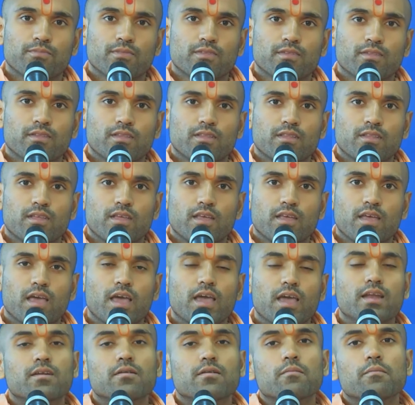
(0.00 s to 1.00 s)
and
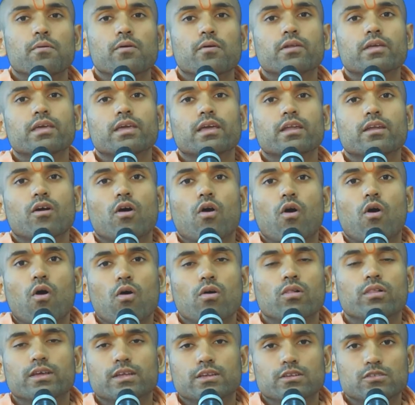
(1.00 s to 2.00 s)
putting it all into
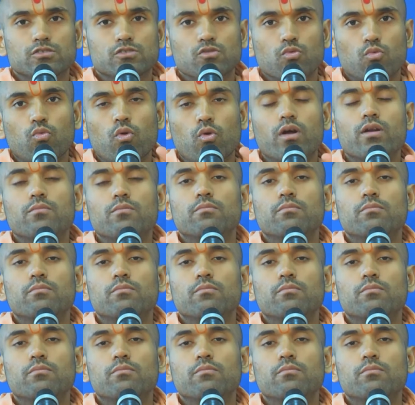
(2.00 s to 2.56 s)
one book.